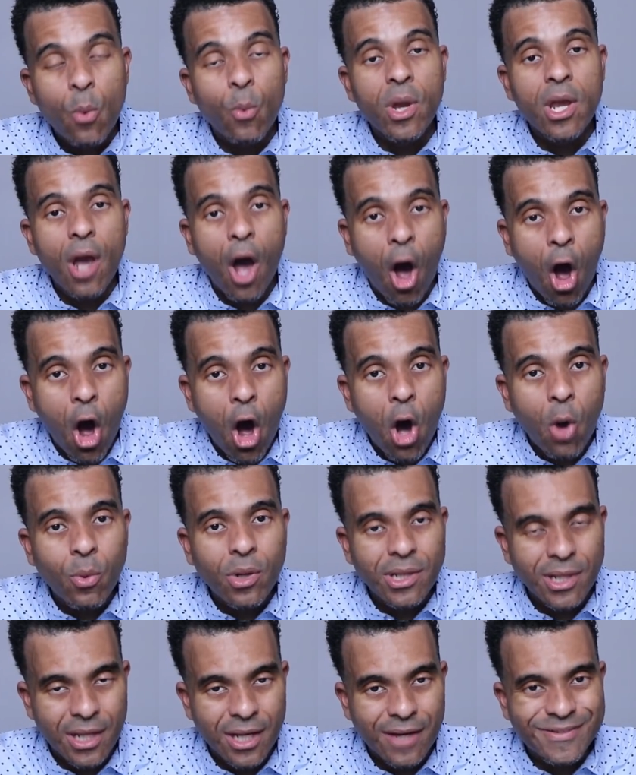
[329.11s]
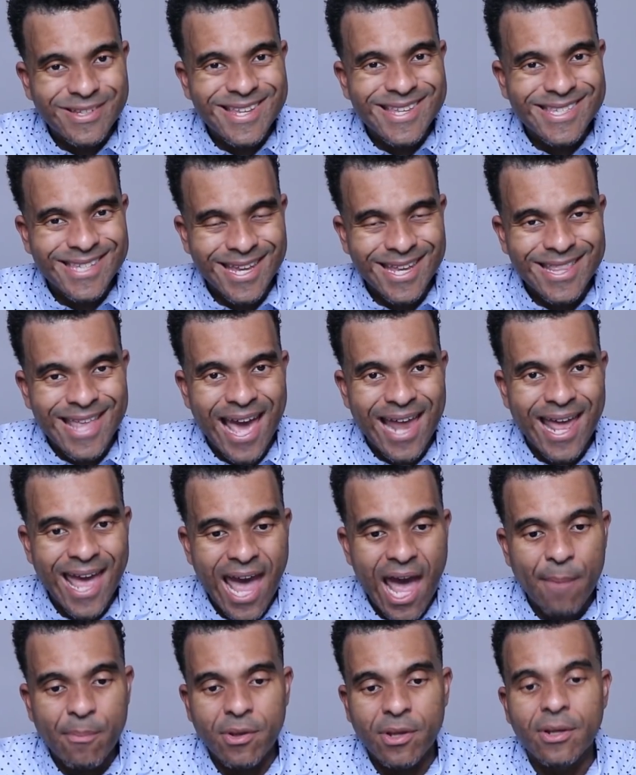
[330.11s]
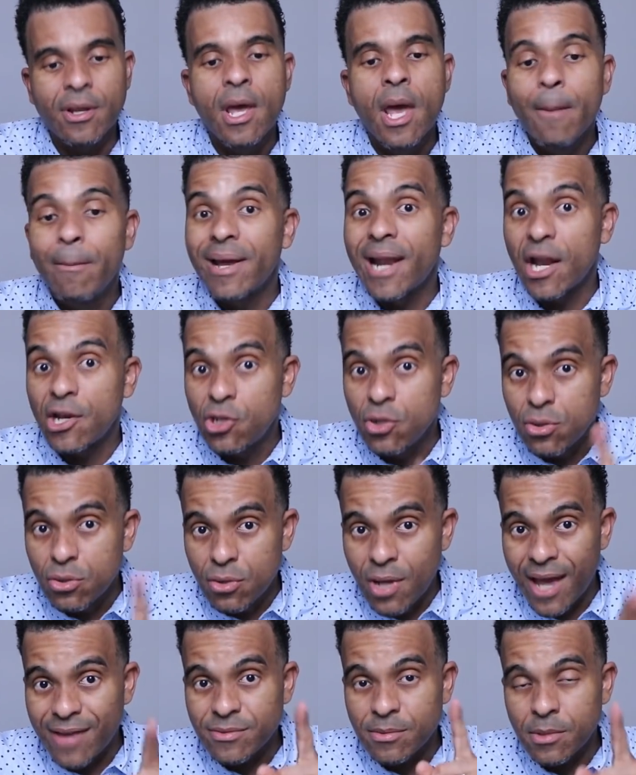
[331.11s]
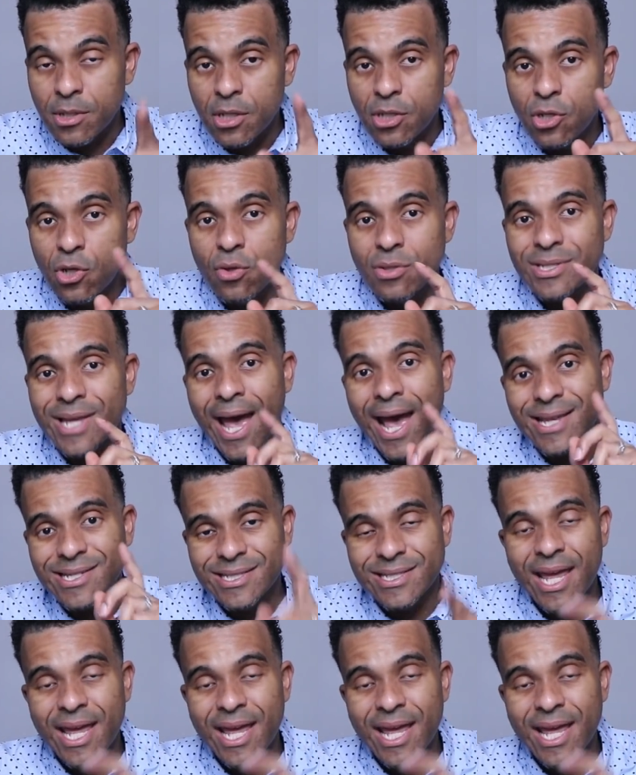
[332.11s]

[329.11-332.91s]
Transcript: We all would love to see that happen. But I do have some good news, guys.